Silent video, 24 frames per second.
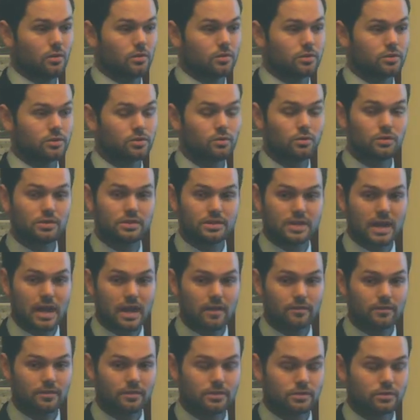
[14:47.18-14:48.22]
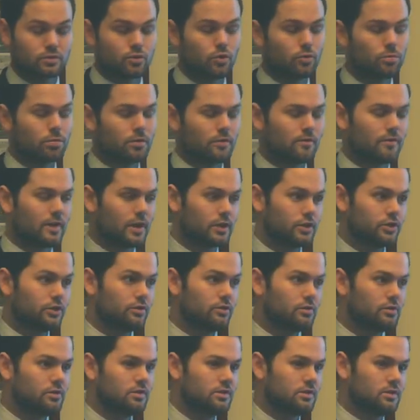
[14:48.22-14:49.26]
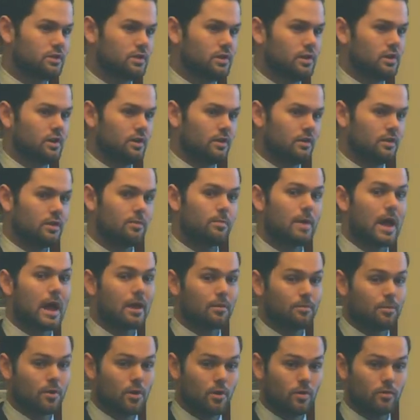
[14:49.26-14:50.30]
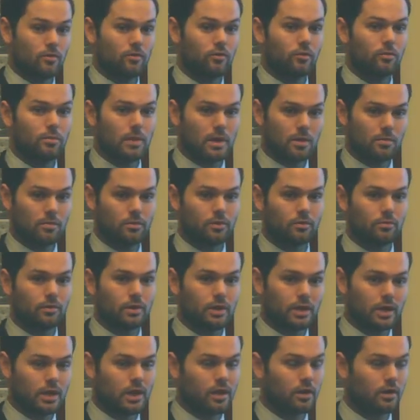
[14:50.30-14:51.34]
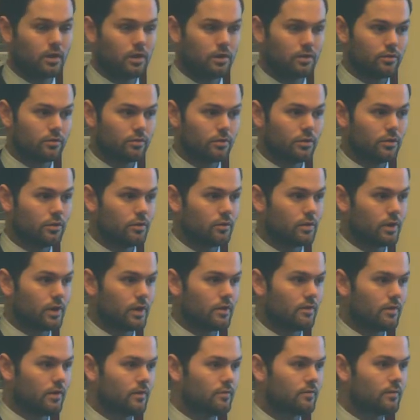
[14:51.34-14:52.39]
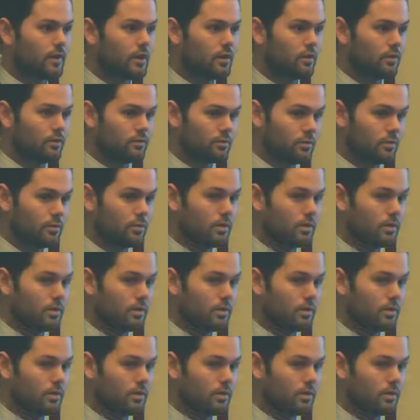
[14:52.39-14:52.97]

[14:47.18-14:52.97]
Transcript: school staff and school professionals the backbone to be able to really carry through and follow through